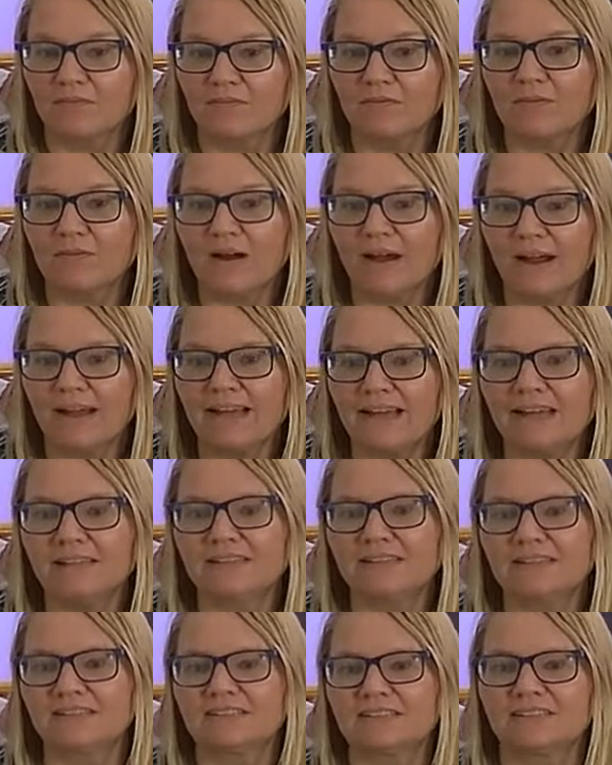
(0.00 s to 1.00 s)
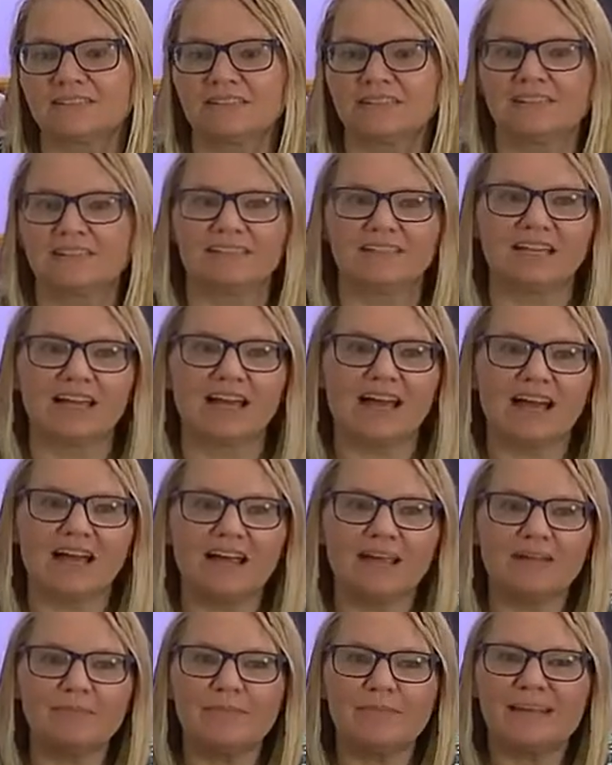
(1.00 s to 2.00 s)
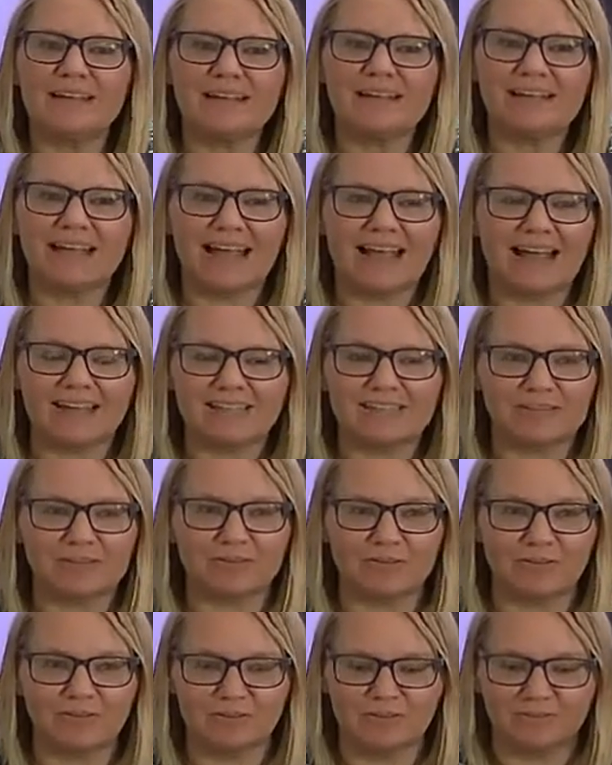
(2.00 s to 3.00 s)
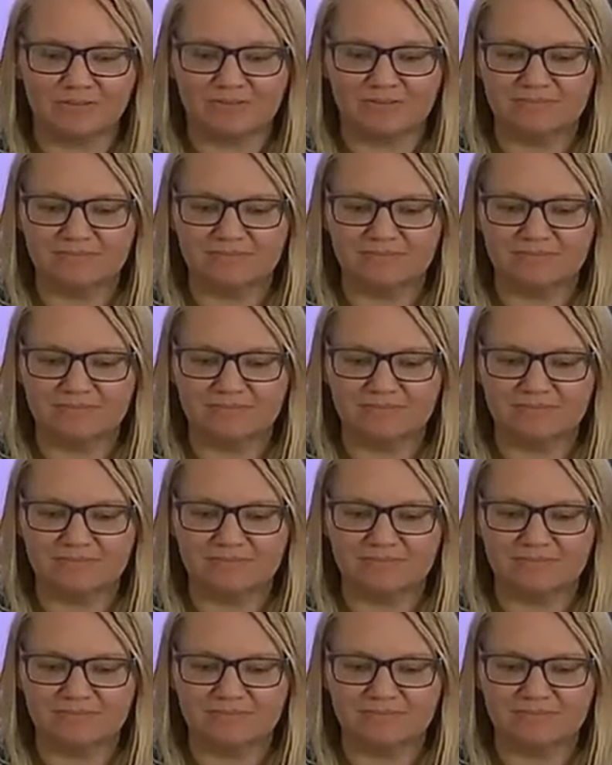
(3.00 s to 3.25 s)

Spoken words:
Right? I made a casserole.